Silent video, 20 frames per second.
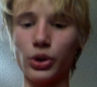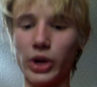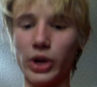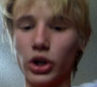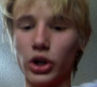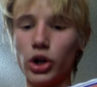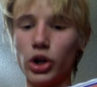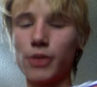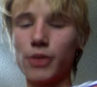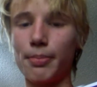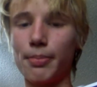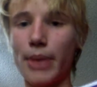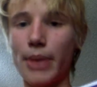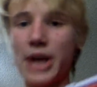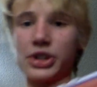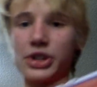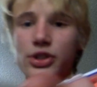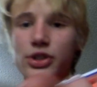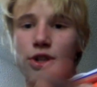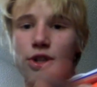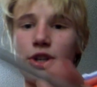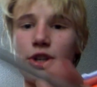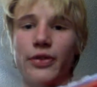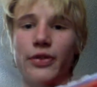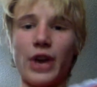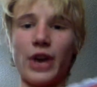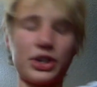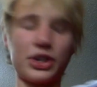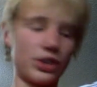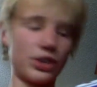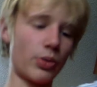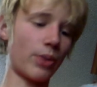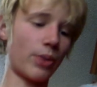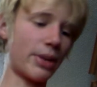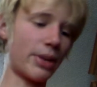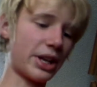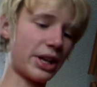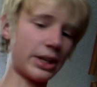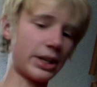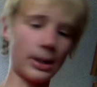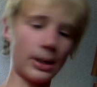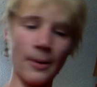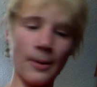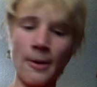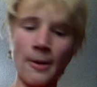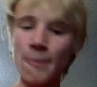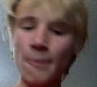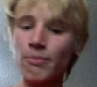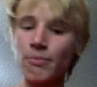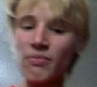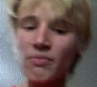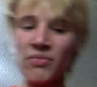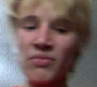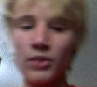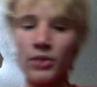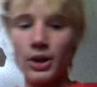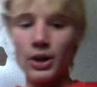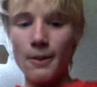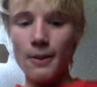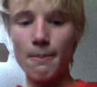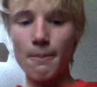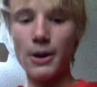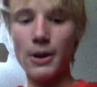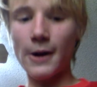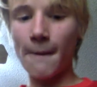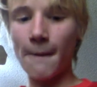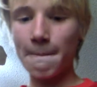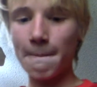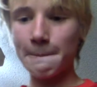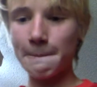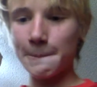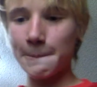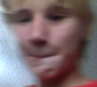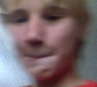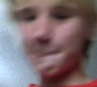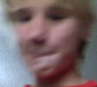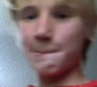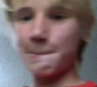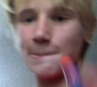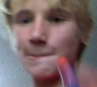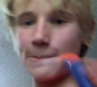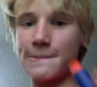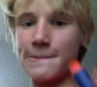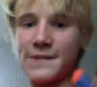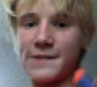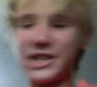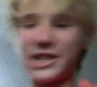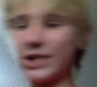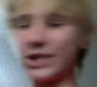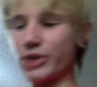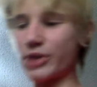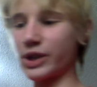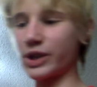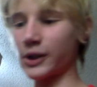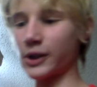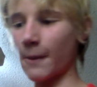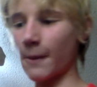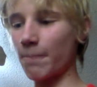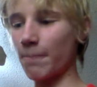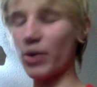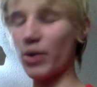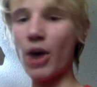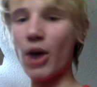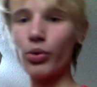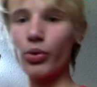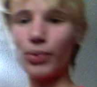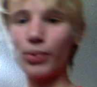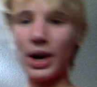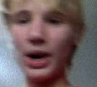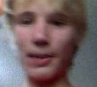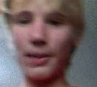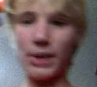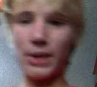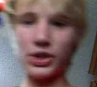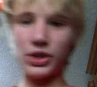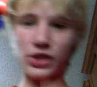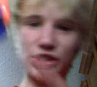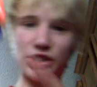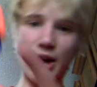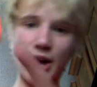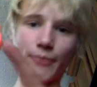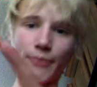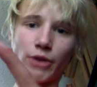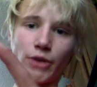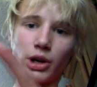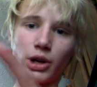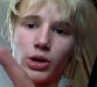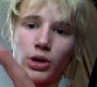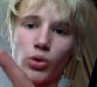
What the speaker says: that we're making. But anyways, I would recommend the Snapfire or one with an open barrel.